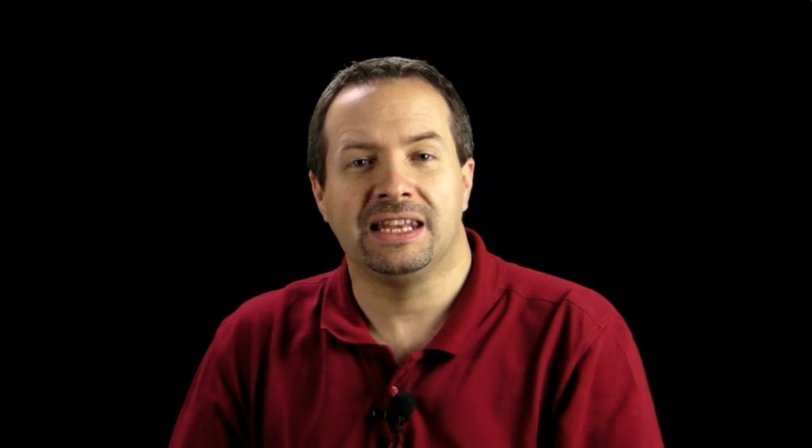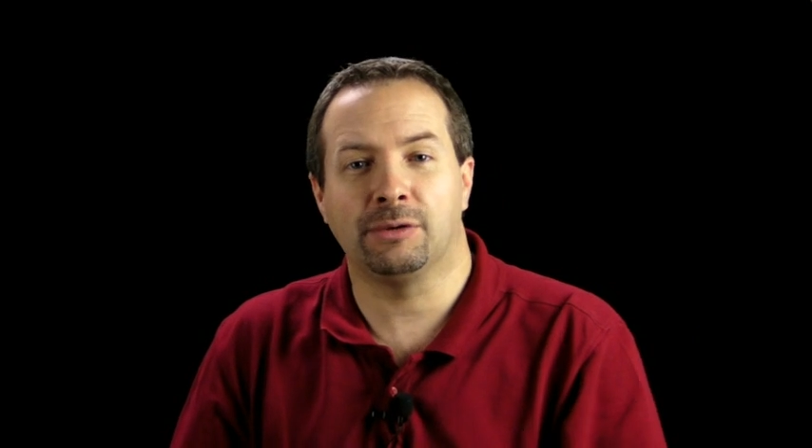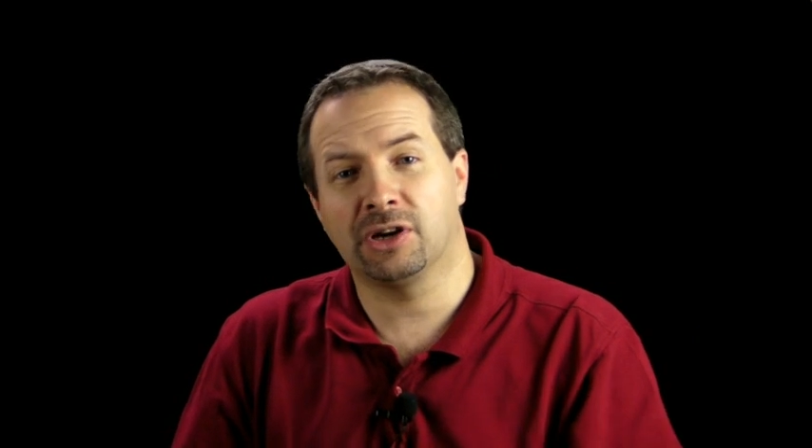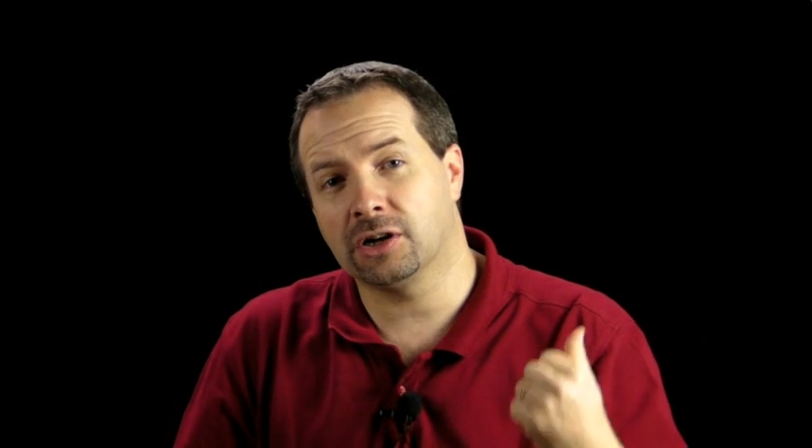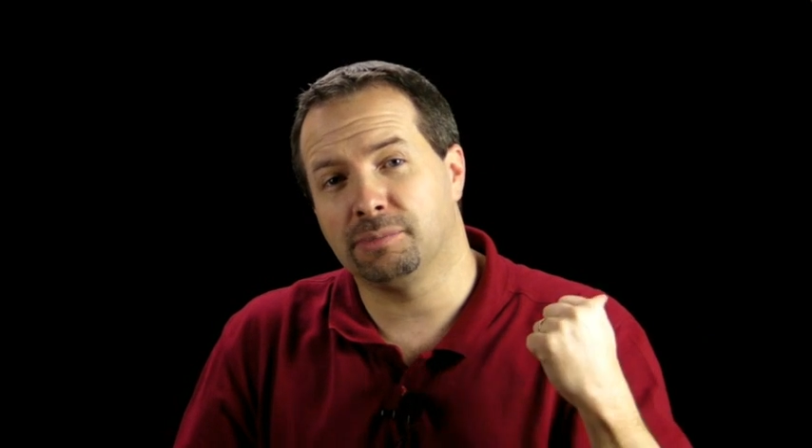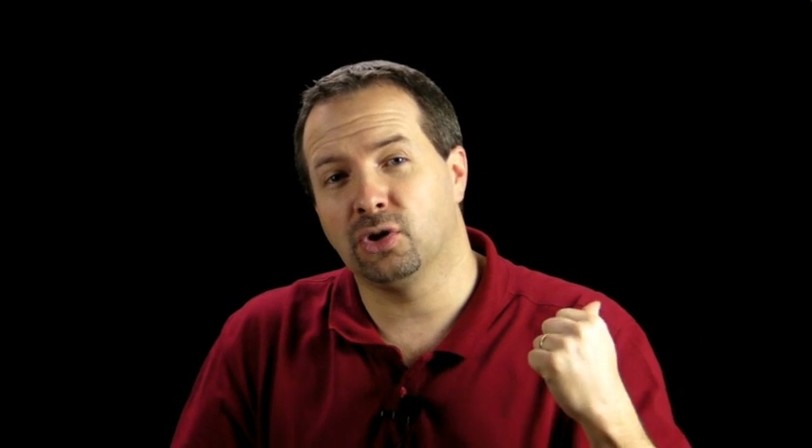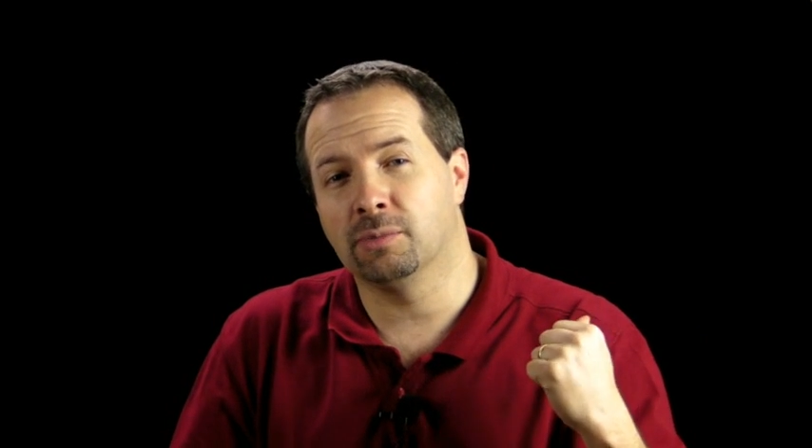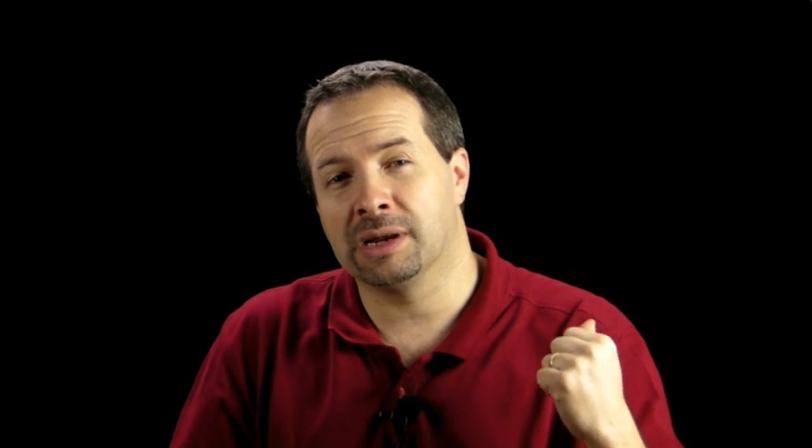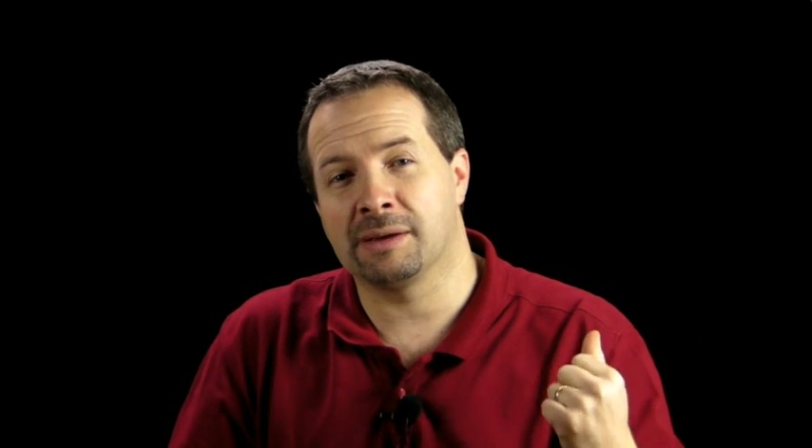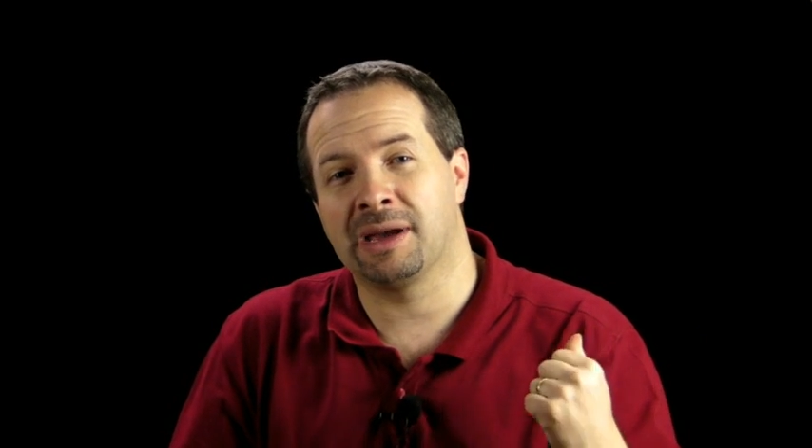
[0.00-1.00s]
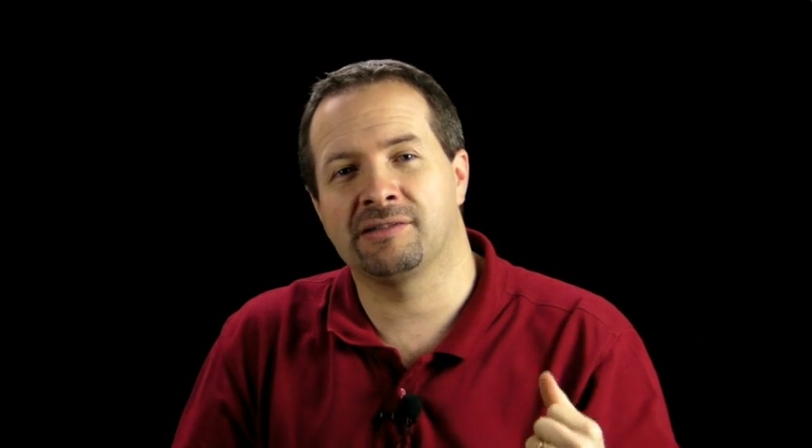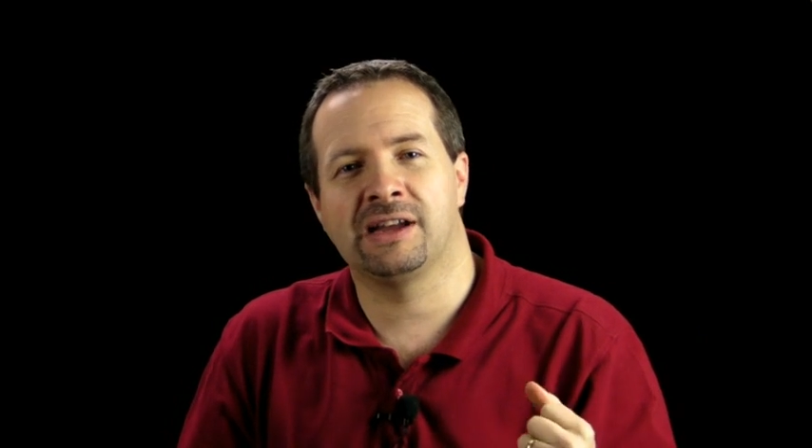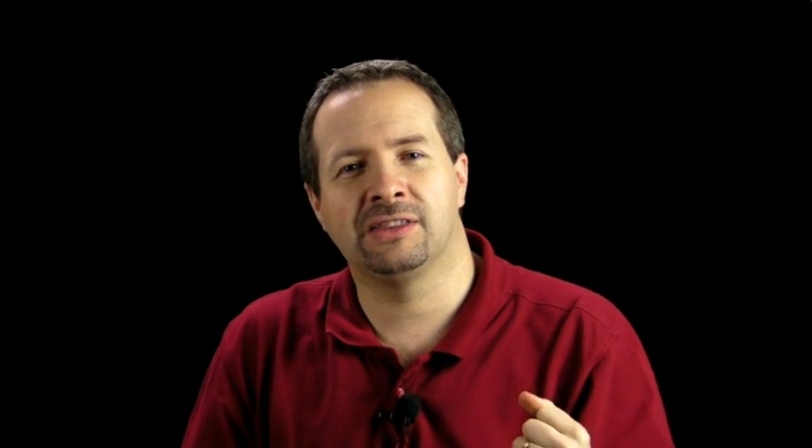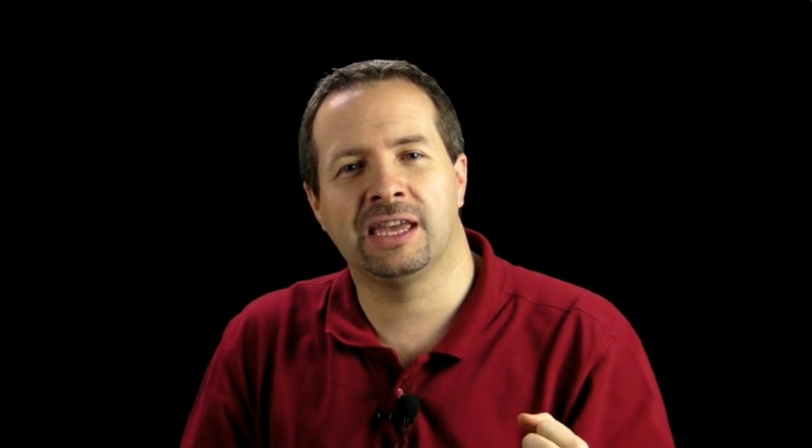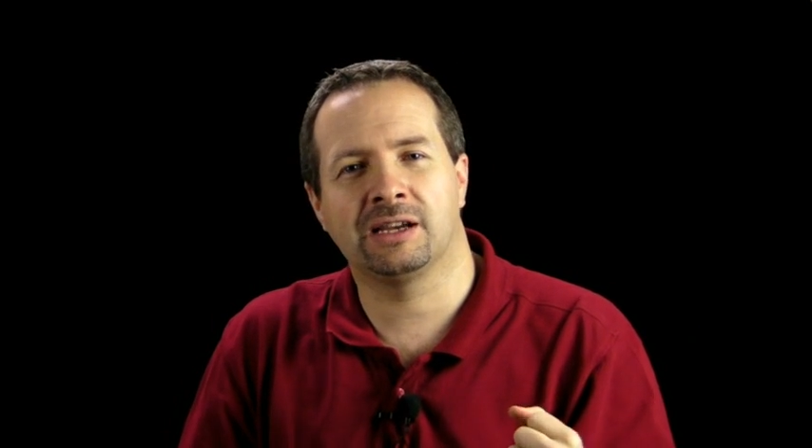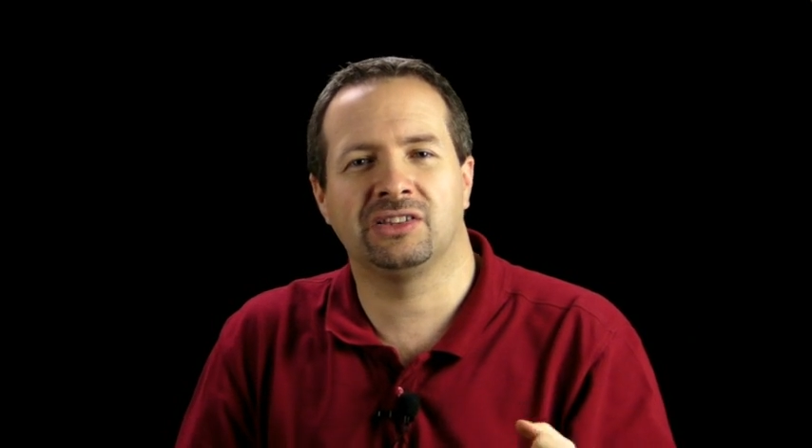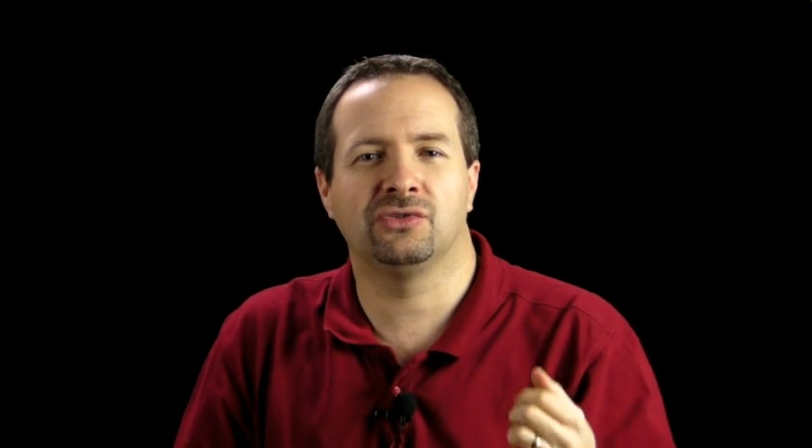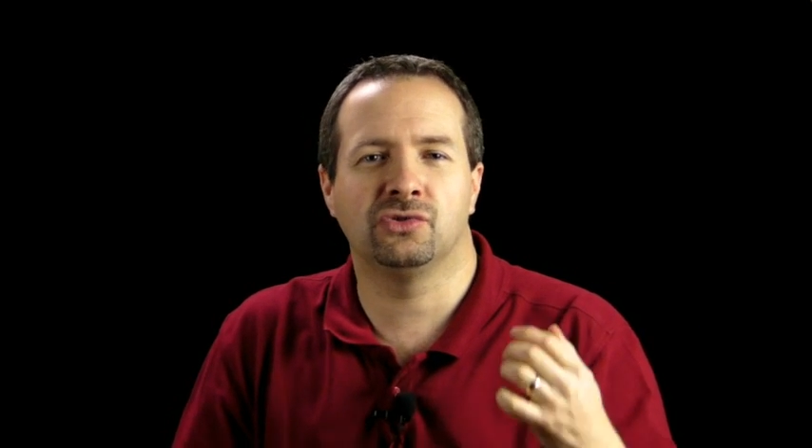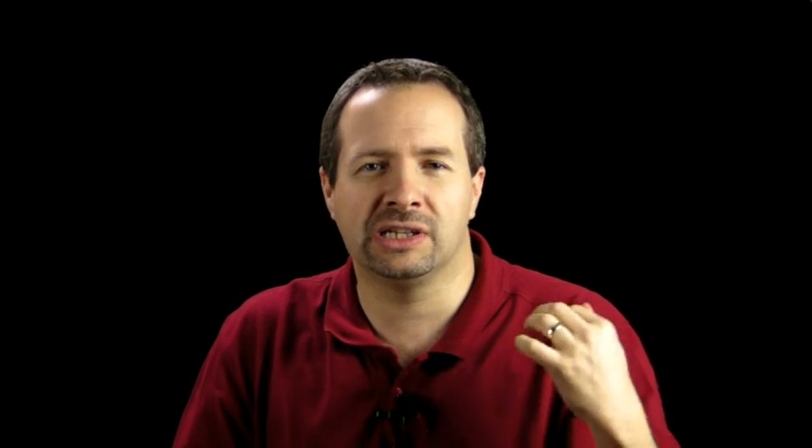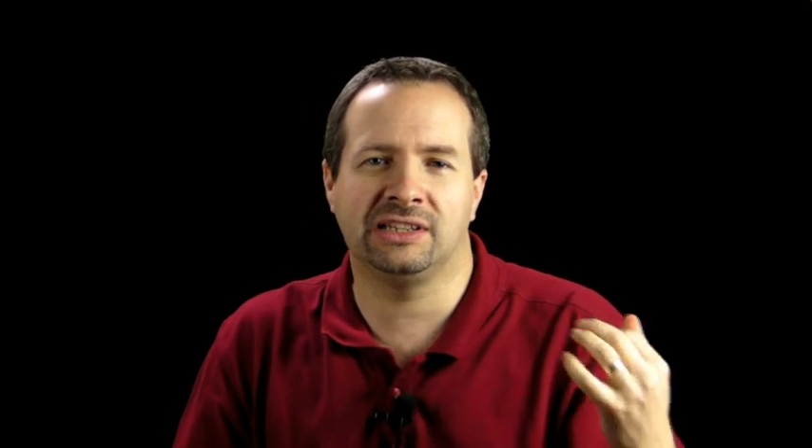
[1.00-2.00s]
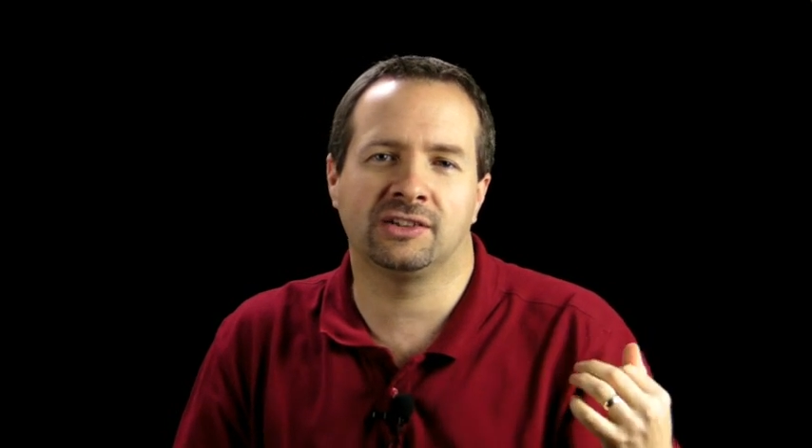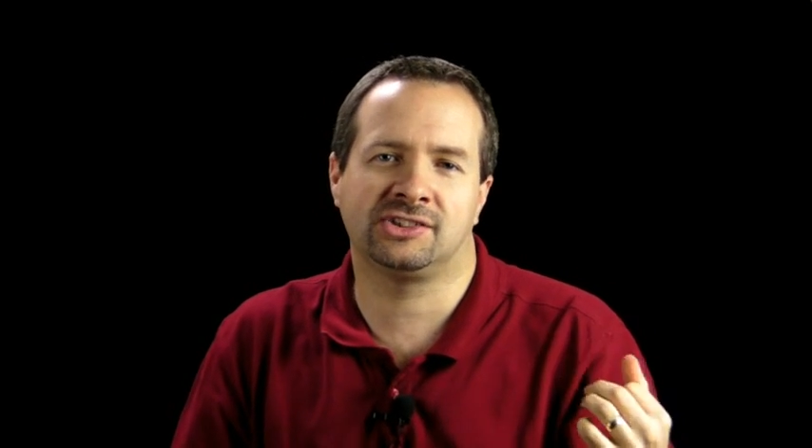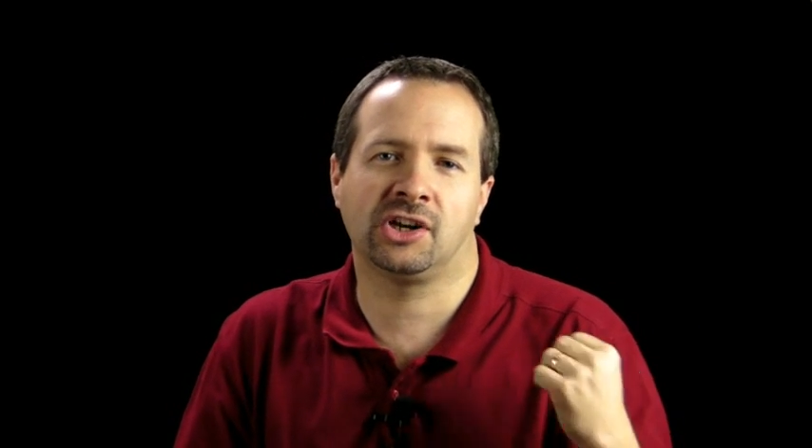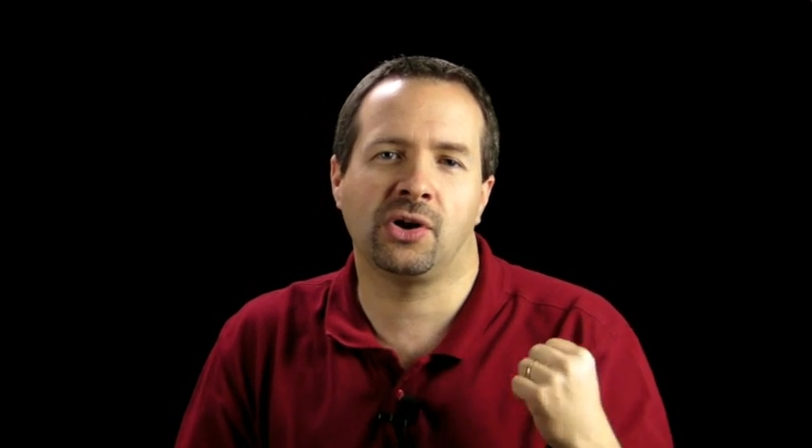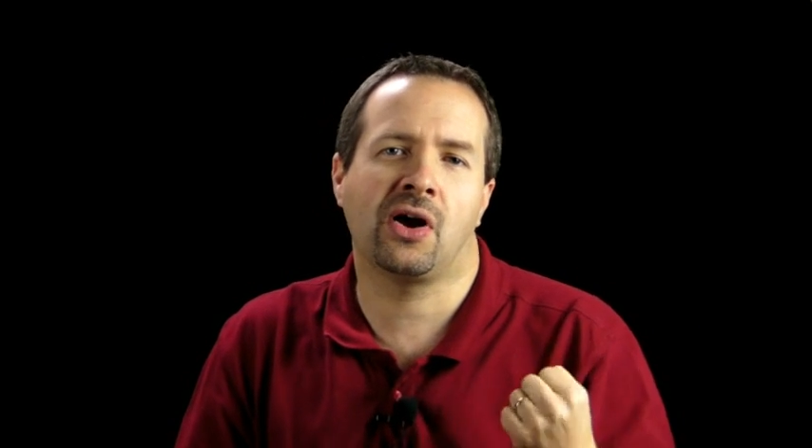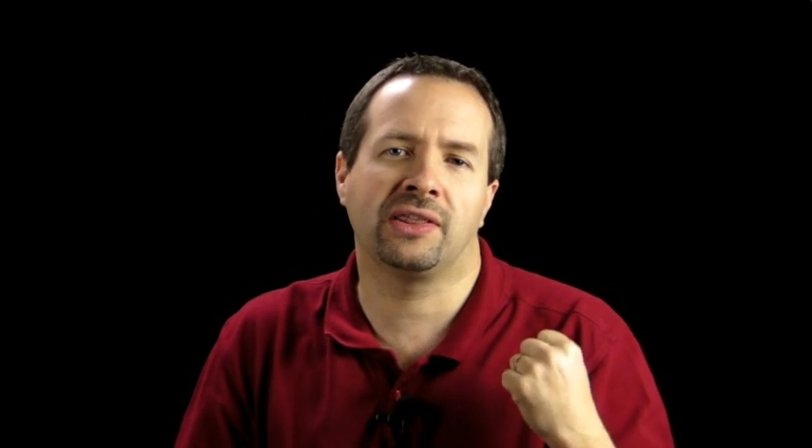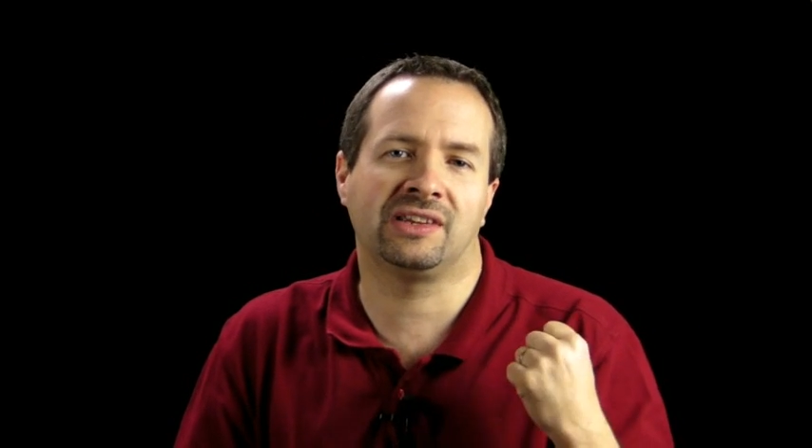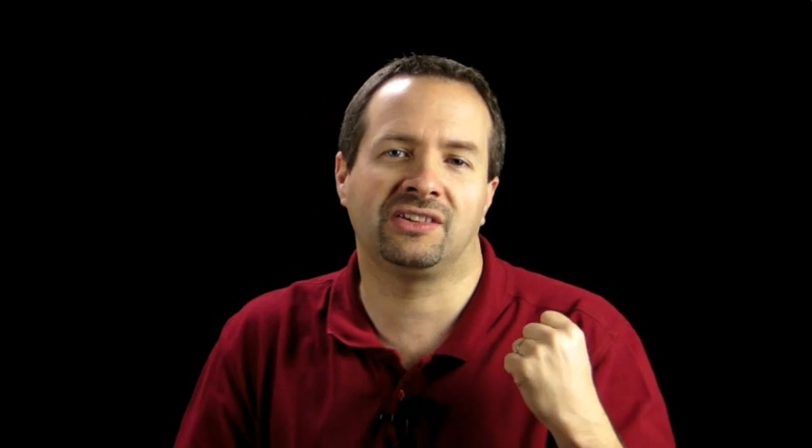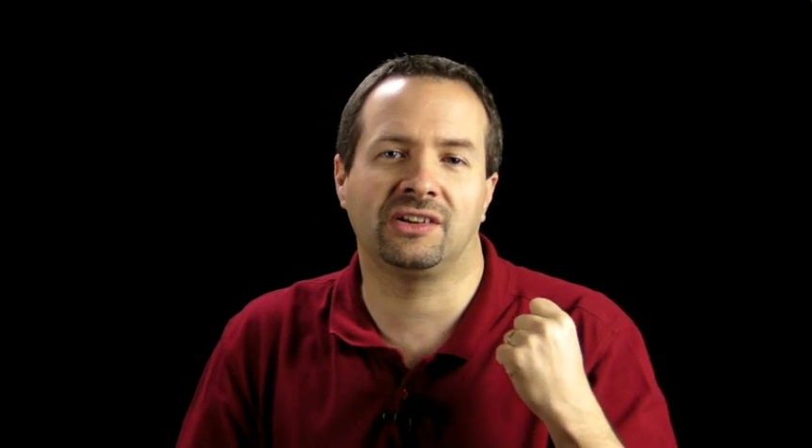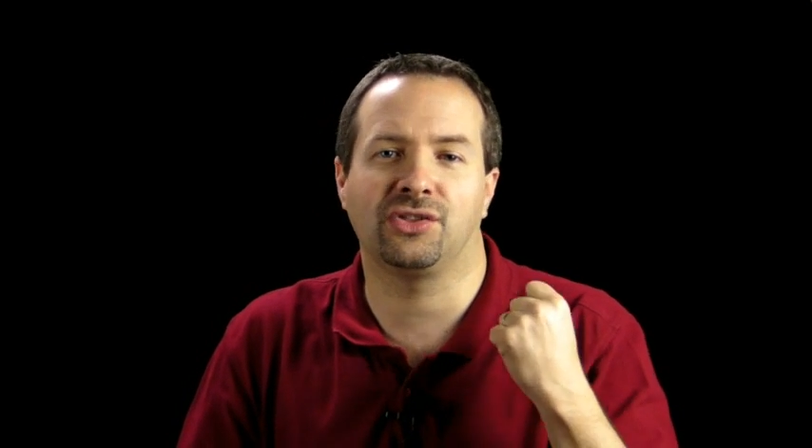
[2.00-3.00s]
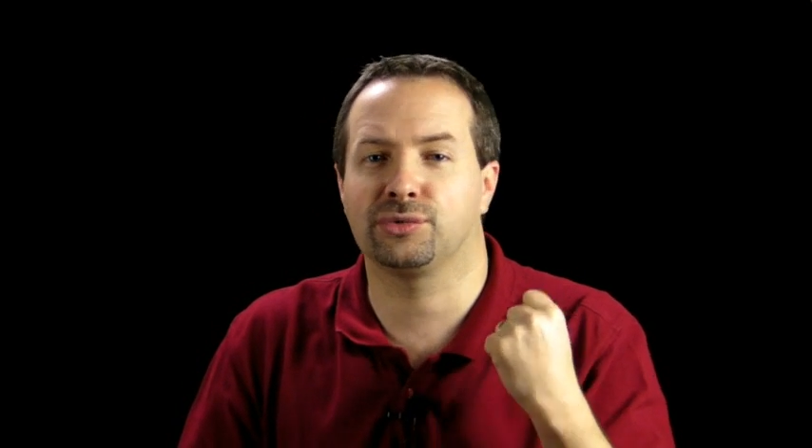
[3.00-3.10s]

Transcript: Now we've got a pure black background there because it really does show how this